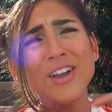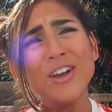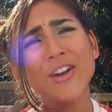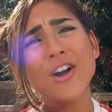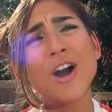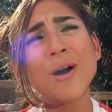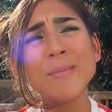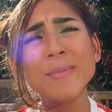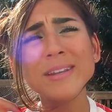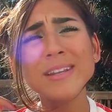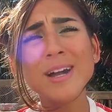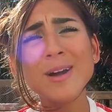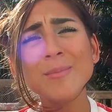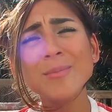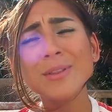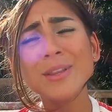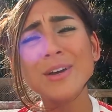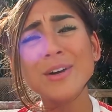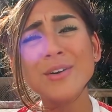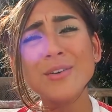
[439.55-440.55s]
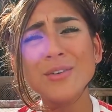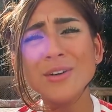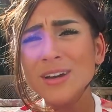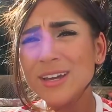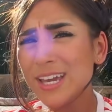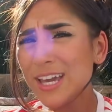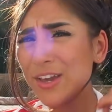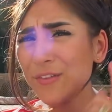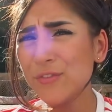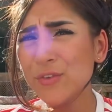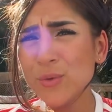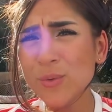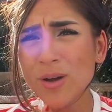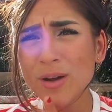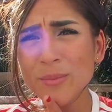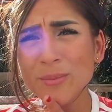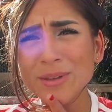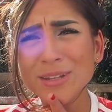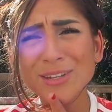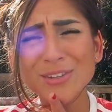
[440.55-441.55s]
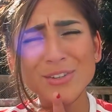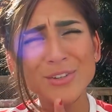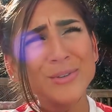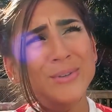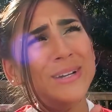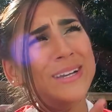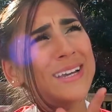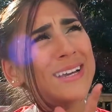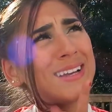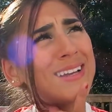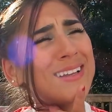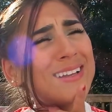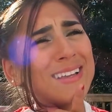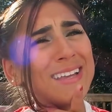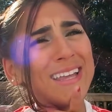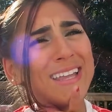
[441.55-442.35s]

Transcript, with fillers: Comment down below if you want me to do it.